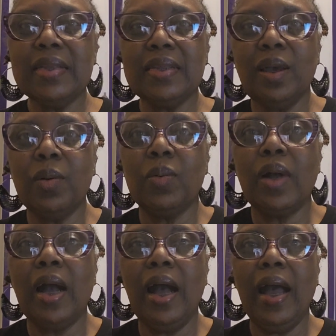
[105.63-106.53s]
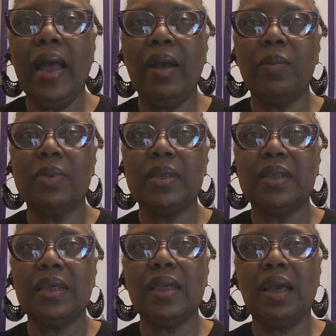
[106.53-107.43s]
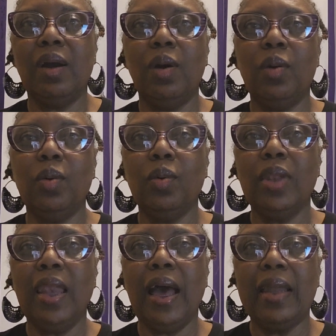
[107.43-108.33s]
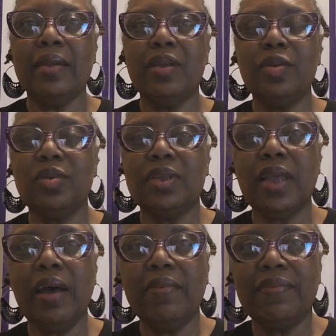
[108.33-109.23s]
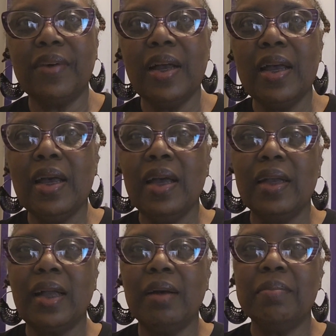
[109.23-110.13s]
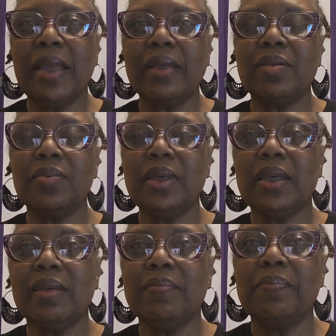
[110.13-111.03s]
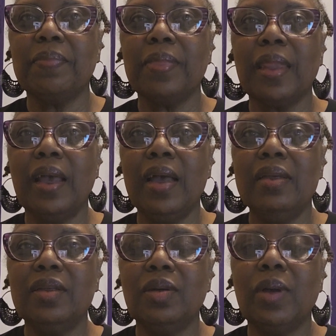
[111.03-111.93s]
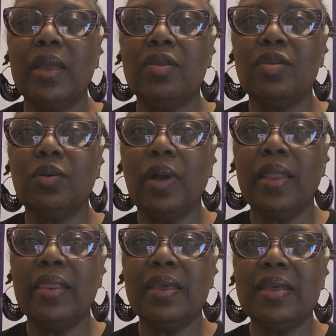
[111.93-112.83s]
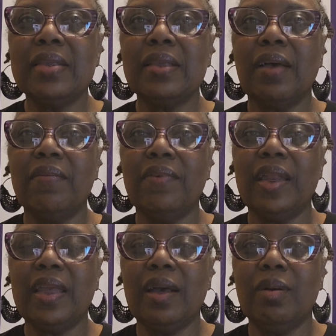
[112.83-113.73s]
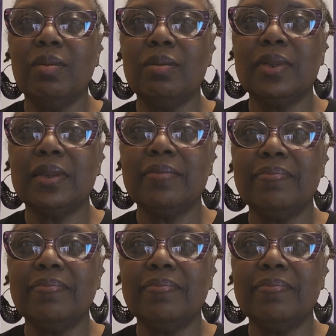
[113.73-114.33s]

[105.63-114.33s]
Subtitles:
So I hope to see a whole lot of new stuff come next week. So enjoy these videos.